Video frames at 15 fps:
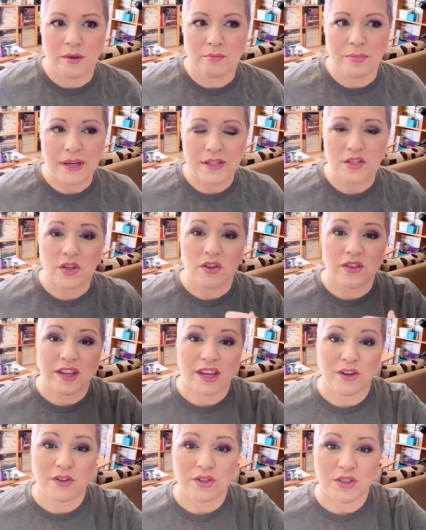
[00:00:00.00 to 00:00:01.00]
based on the
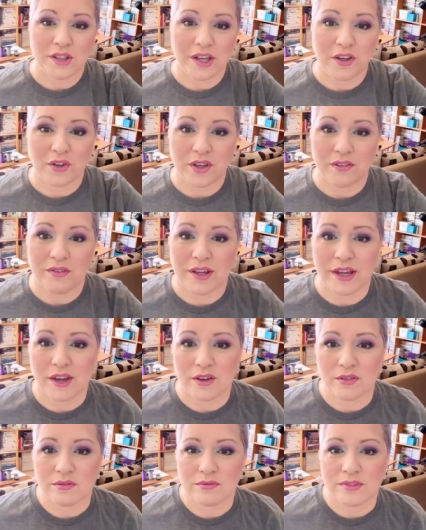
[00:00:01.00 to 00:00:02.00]
energy that you're giving
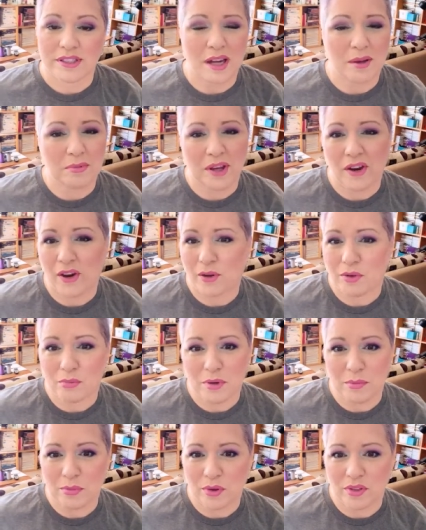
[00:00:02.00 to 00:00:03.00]
out. Stop caring what
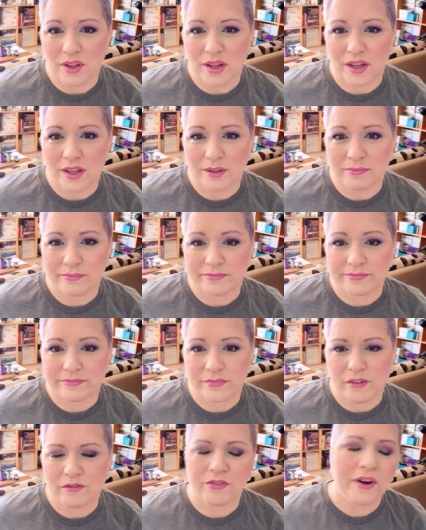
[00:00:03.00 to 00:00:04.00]
people think.
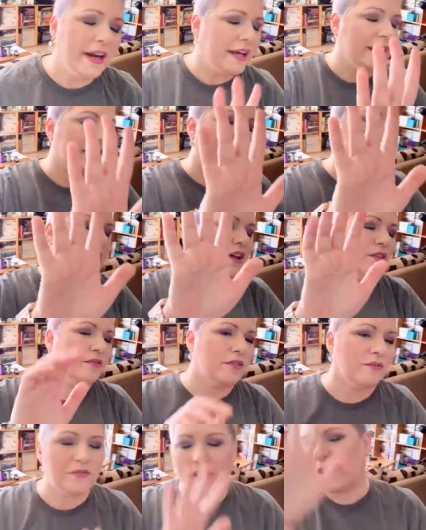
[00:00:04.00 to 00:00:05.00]
Free yourself.
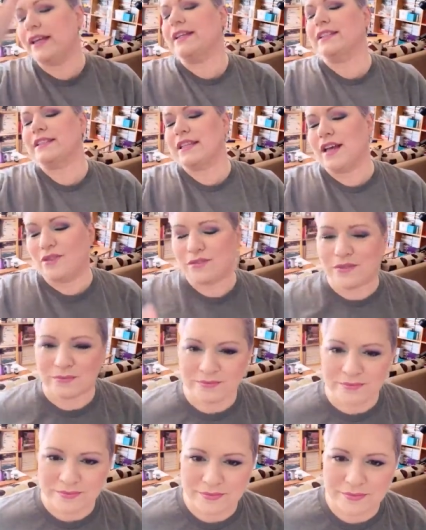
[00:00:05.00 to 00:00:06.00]
Free yourself.
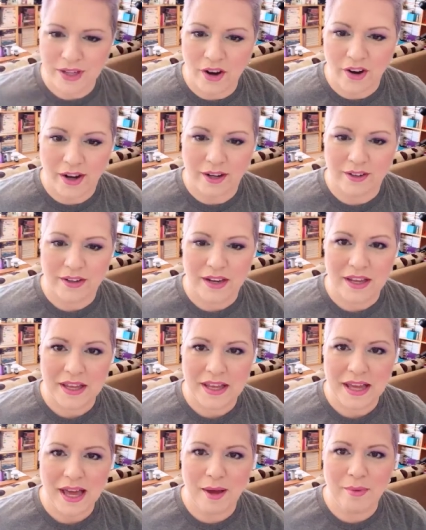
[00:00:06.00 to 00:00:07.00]
All right.
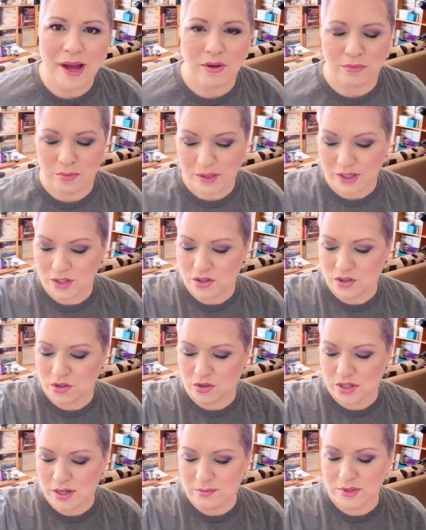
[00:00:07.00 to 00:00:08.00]
I'm out because your
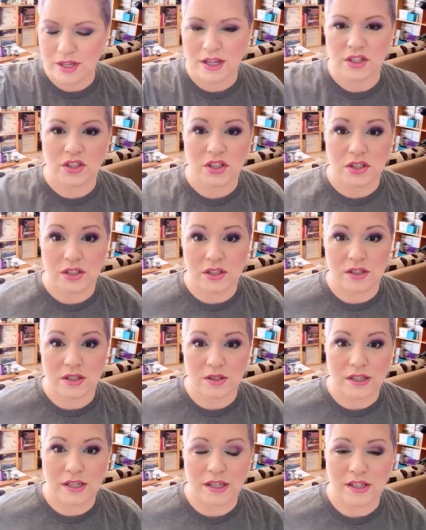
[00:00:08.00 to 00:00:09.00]
team's like, Jesus,
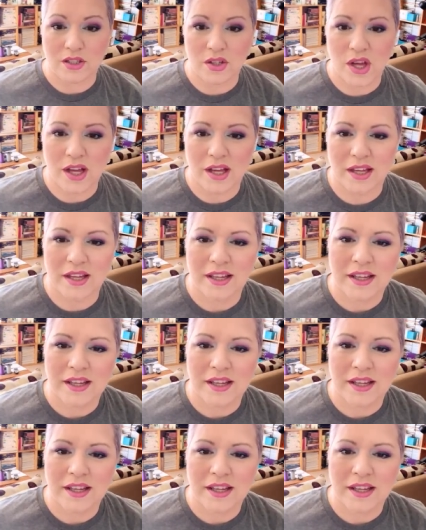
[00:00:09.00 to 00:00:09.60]
this lady can talk.